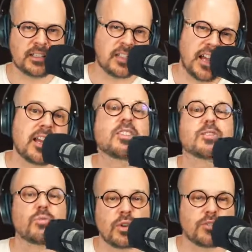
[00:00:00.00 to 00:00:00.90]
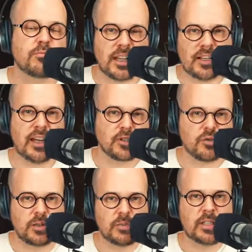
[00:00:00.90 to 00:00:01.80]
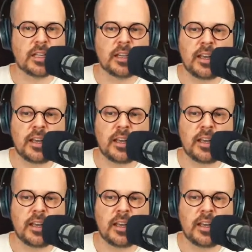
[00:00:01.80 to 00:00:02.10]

So I just want to make live streams, and